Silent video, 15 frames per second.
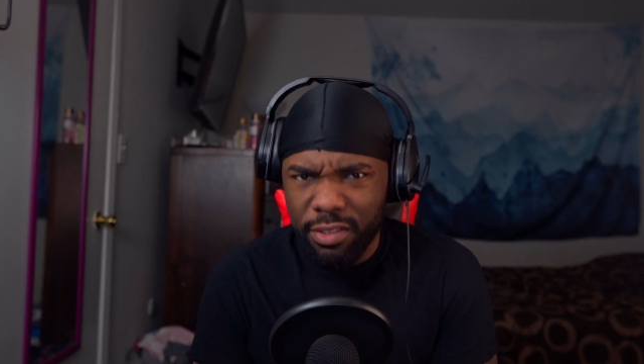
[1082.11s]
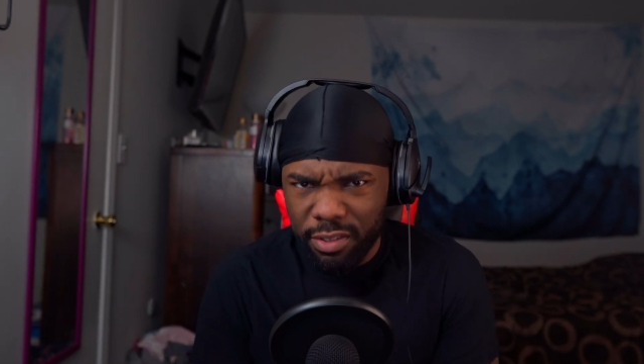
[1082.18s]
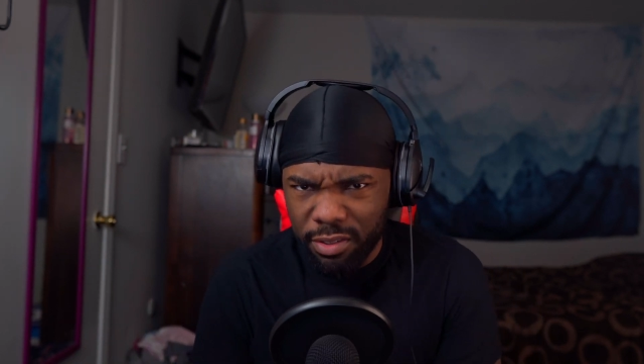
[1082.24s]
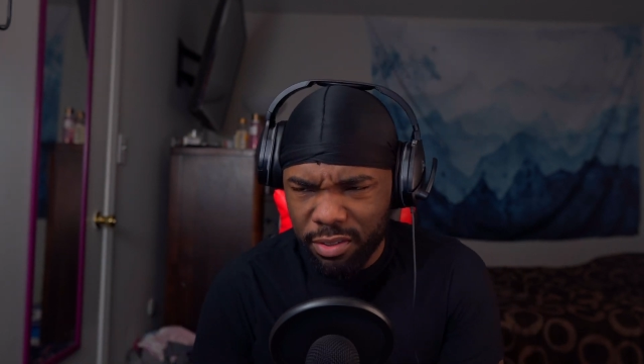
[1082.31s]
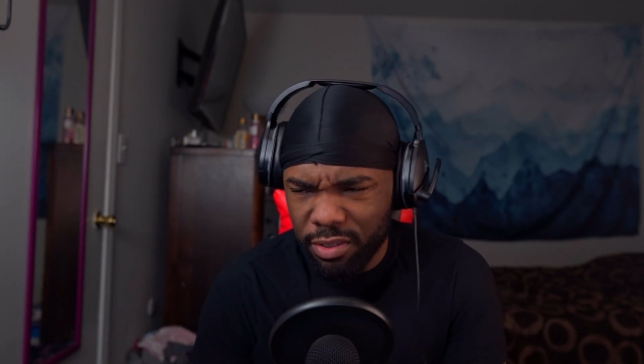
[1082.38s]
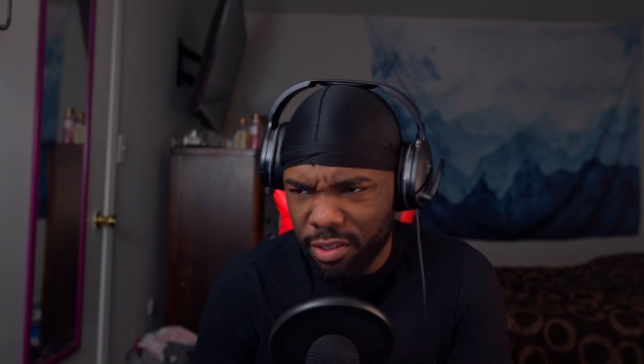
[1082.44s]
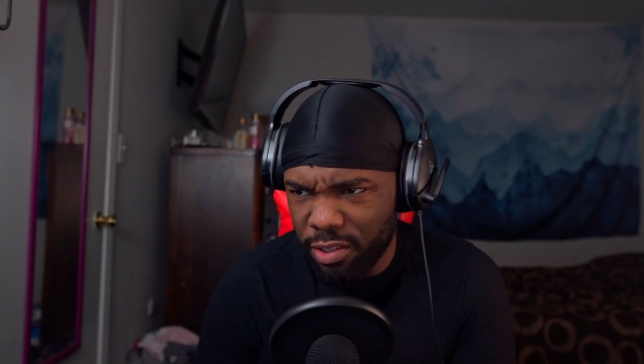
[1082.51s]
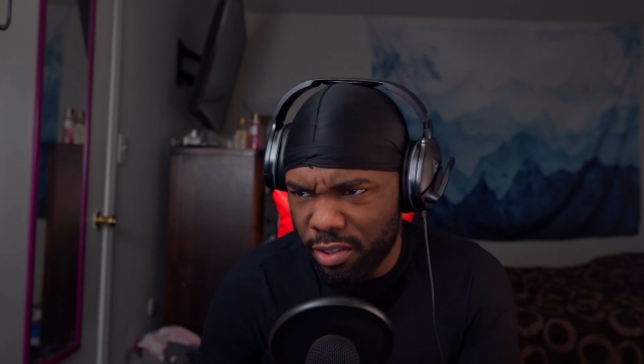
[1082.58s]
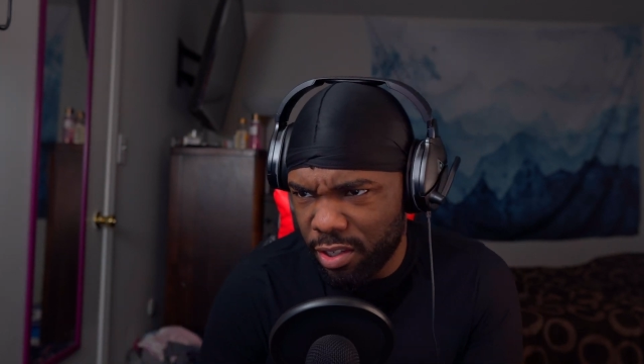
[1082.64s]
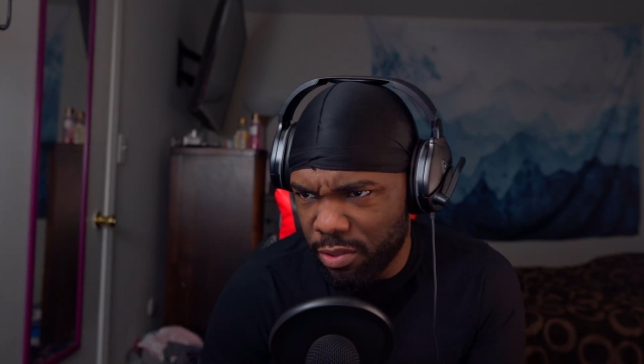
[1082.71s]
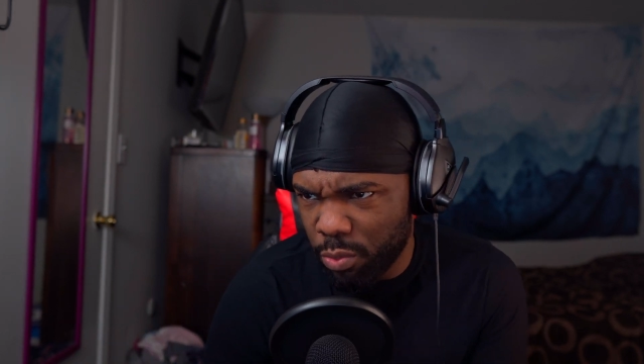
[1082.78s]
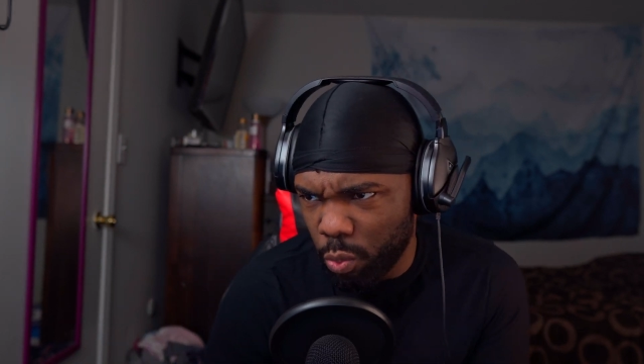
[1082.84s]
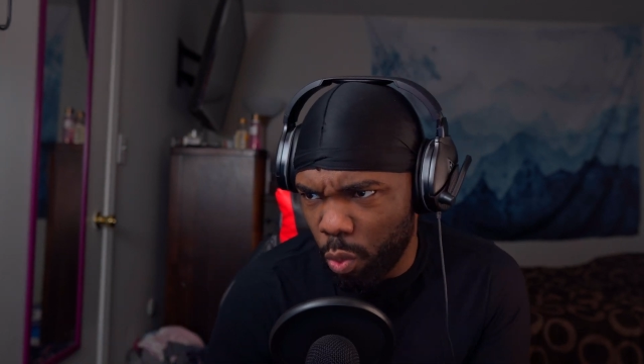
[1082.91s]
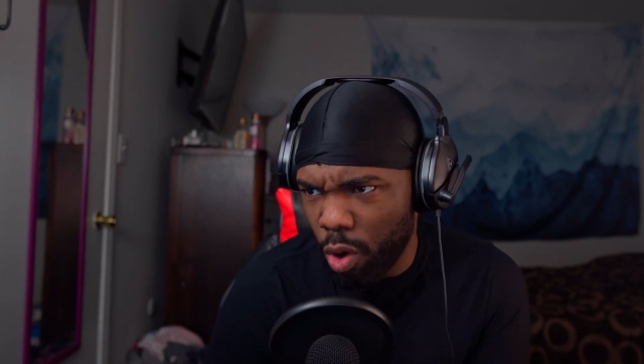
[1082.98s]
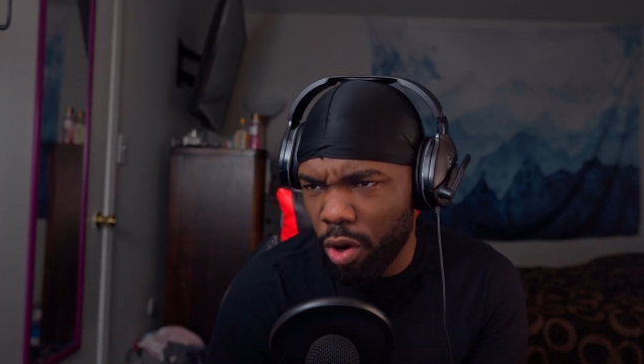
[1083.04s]
because
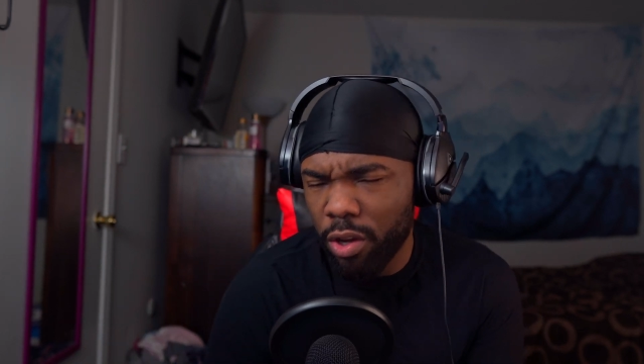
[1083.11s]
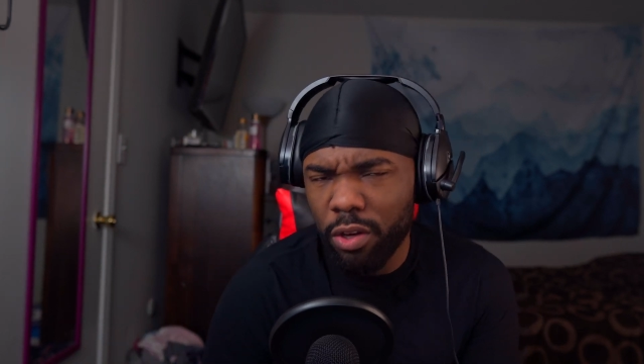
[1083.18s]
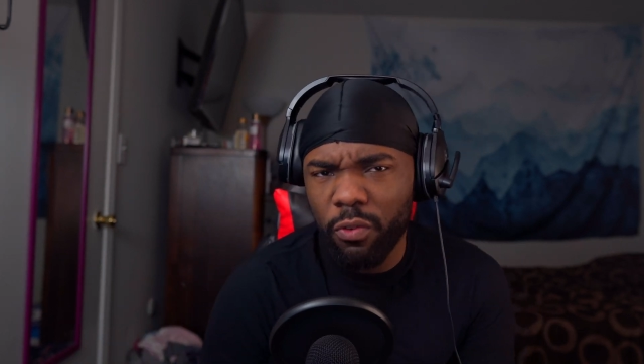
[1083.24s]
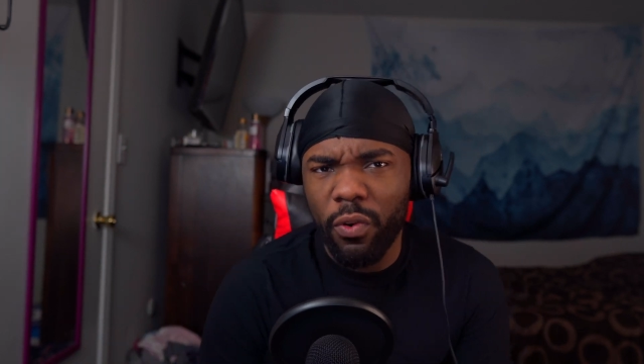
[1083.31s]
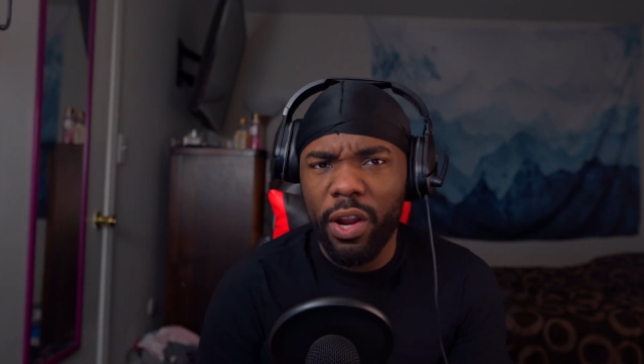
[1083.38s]
it's walking